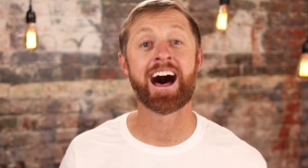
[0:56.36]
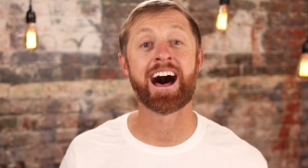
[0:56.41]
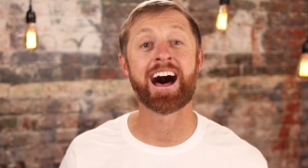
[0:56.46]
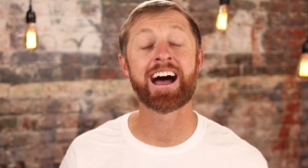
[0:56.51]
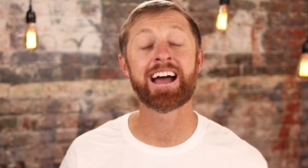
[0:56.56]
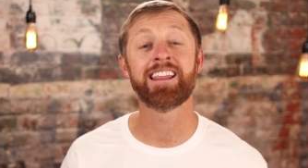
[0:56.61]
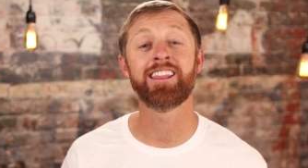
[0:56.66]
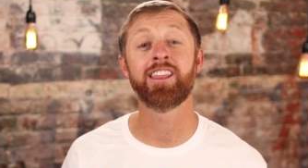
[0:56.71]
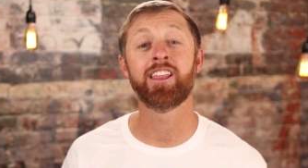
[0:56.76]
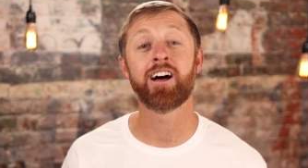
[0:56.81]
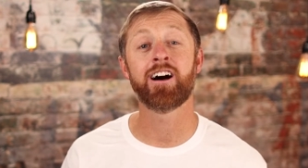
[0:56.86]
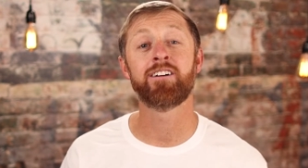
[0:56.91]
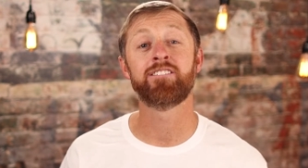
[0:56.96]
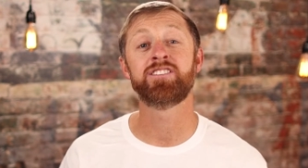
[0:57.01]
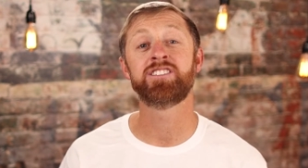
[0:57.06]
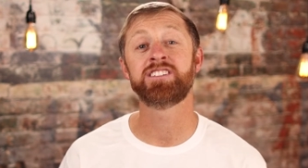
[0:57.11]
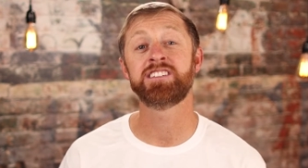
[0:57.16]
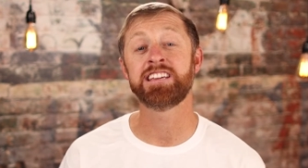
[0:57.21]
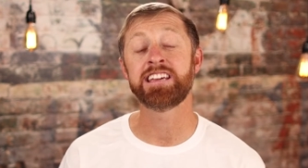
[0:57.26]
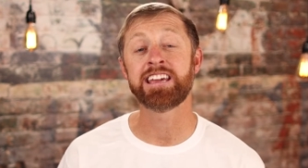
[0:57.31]
I love
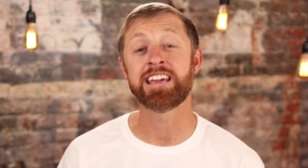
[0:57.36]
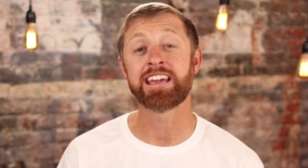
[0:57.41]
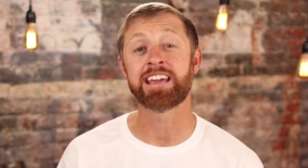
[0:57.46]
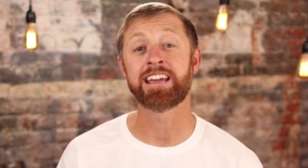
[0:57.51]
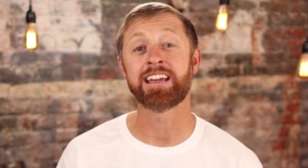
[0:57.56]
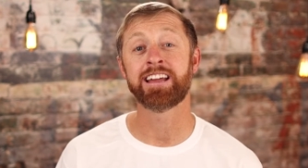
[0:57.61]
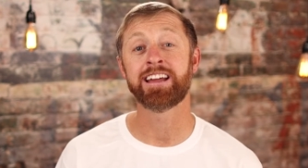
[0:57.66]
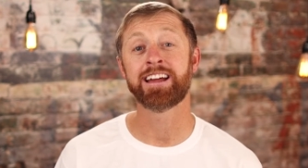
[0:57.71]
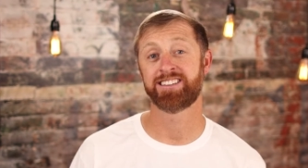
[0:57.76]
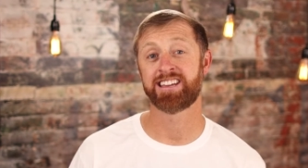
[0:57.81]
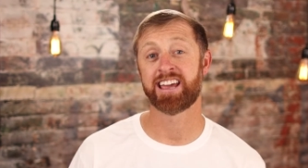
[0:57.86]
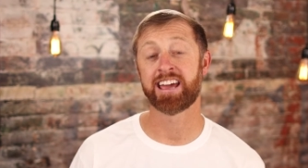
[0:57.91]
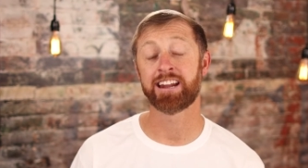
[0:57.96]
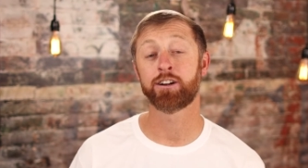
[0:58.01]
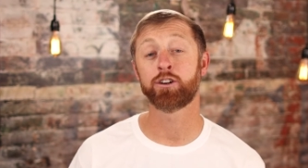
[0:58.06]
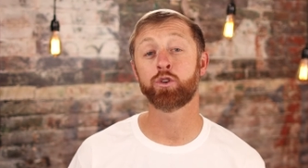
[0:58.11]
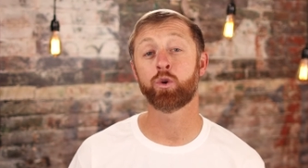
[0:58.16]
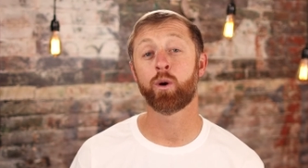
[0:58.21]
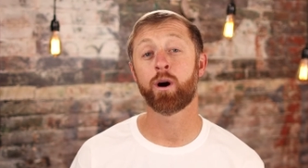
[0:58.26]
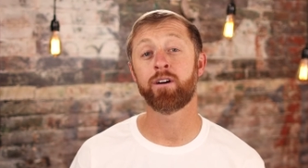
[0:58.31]
seeing ten
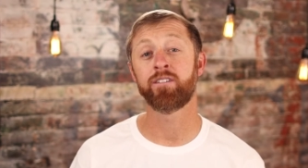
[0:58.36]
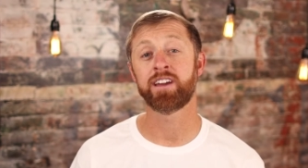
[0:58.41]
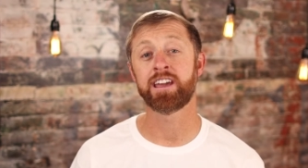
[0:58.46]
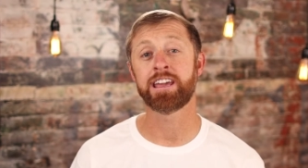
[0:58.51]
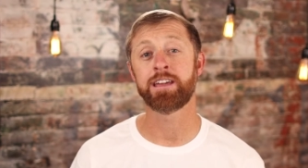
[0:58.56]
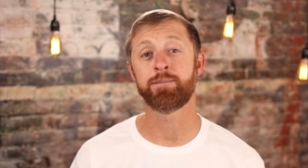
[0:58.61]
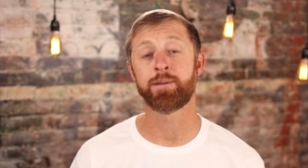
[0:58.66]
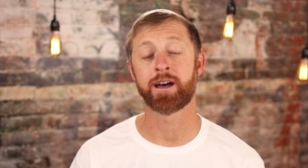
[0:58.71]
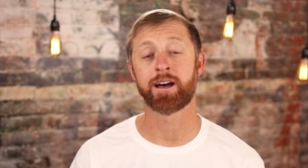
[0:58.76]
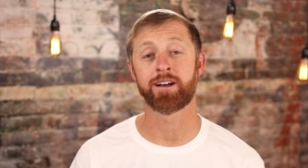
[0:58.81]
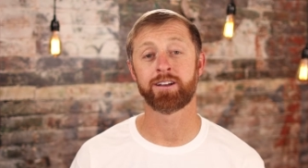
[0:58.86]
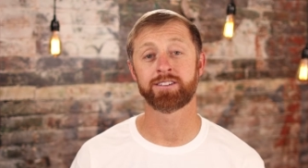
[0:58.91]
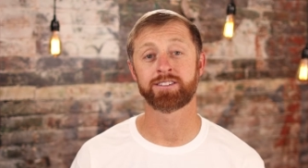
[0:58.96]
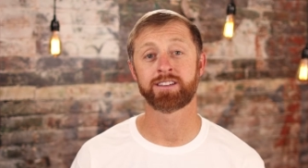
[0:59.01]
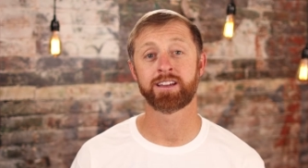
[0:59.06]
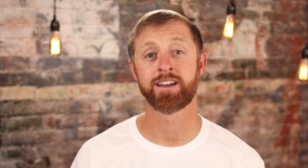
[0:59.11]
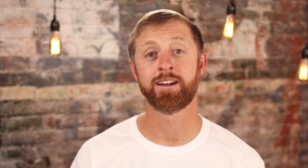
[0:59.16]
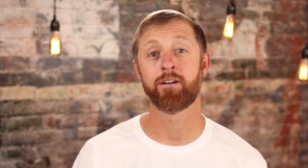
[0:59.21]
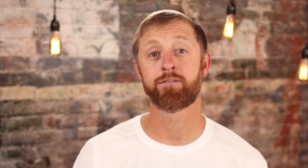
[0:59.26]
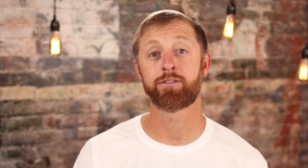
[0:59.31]
or twelve
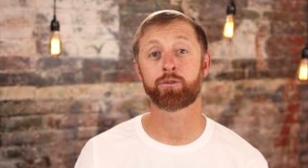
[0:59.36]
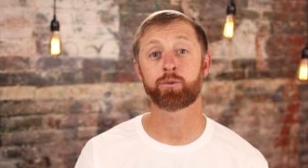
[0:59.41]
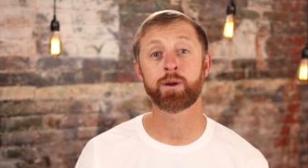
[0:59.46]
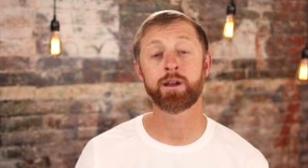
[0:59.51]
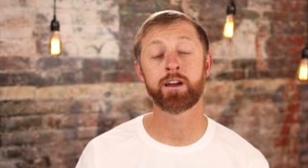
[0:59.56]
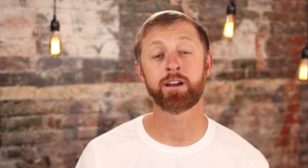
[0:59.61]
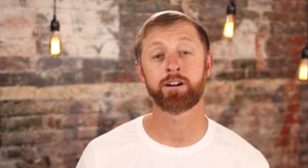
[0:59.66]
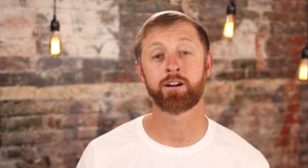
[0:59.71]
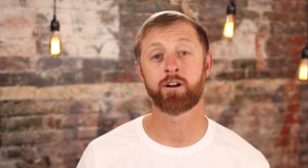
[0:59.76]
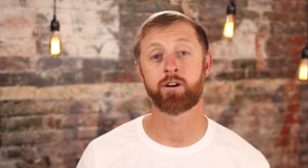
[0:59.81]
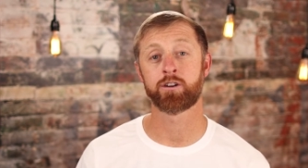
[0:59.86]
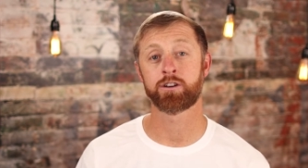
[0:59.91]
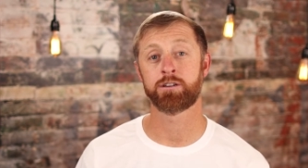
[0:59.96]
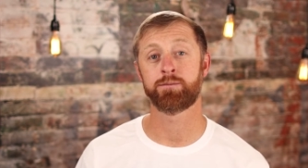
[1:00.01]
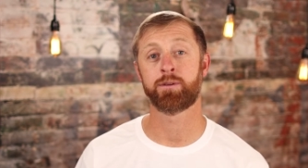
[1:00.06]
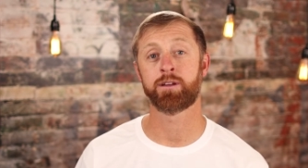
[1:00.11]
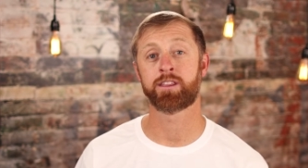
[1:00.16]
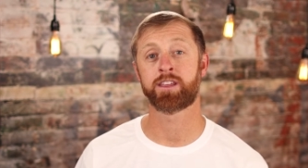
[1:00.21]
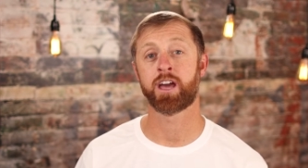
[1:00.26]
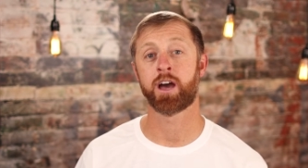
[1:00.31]
emails of three hundred dollars a
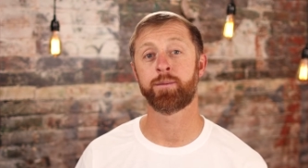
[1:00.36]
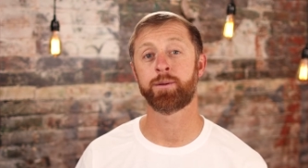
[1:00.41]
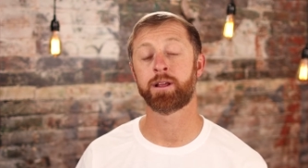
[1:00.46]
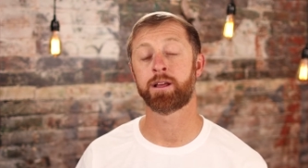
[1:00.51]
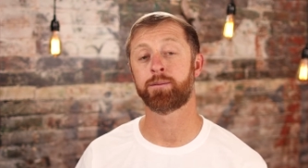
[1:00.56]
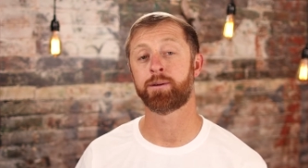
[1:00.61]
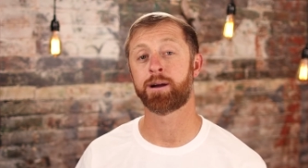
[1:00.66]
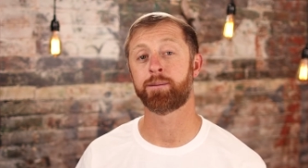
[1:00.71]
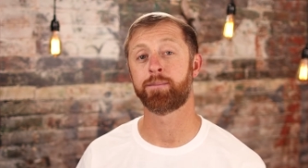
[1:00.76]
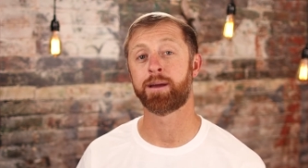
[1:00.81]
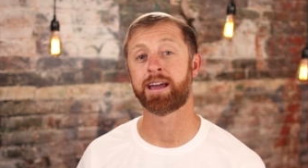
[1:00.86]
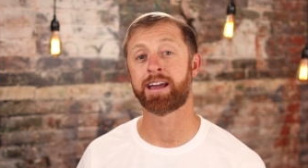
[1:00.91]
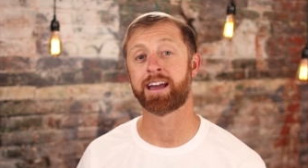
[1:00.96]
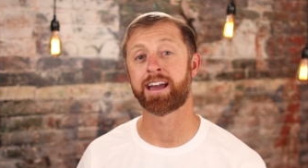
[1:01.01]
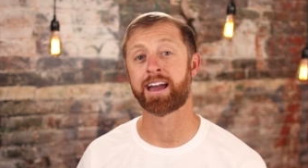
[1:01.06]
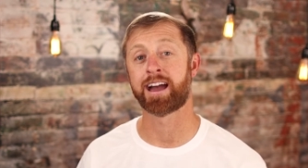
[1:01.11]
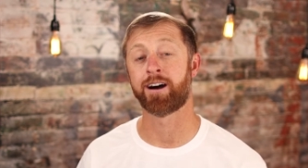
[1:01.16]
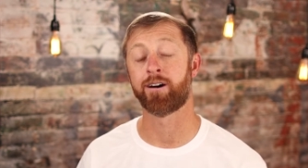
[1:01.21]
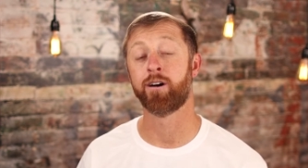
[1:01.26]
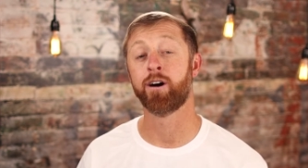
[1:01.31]
month coming to my bank
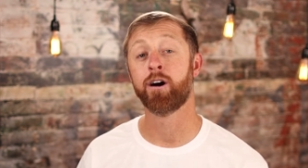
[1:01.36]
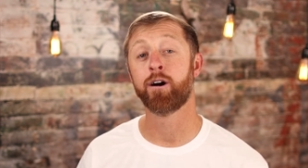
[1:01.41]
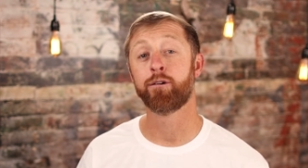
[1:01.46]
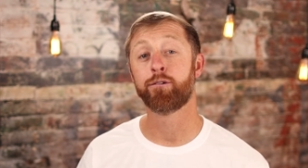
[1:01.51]
account.